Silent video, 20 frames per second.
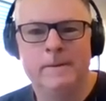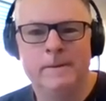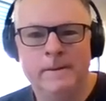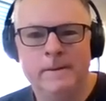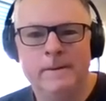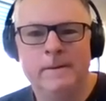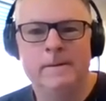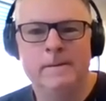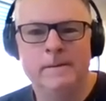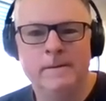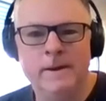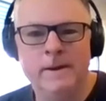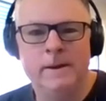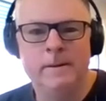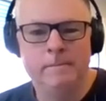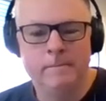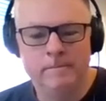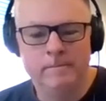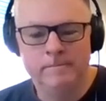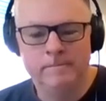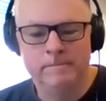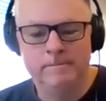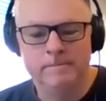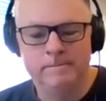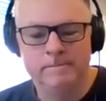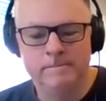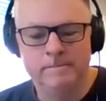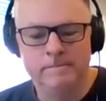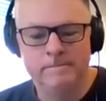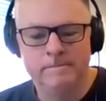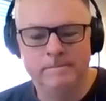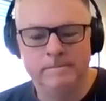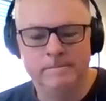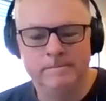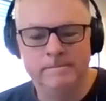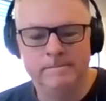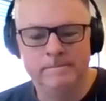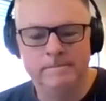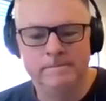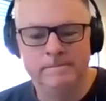
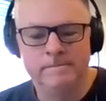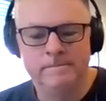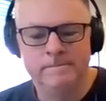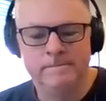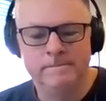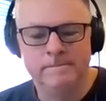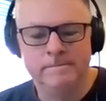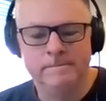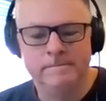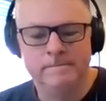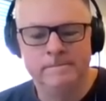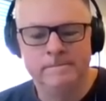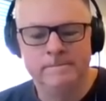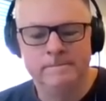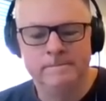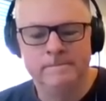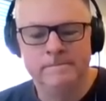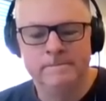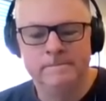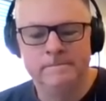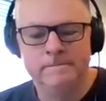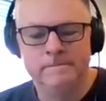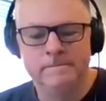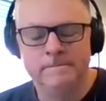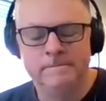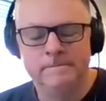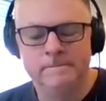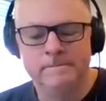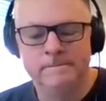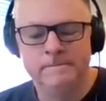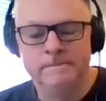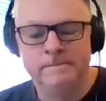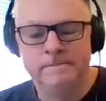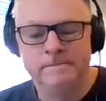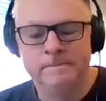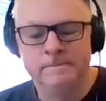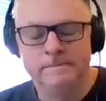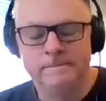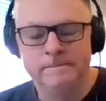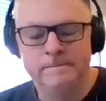
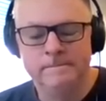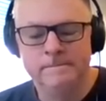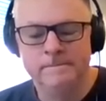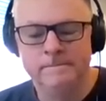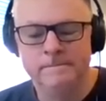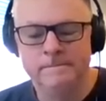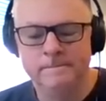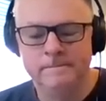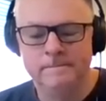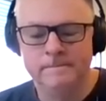[no speech]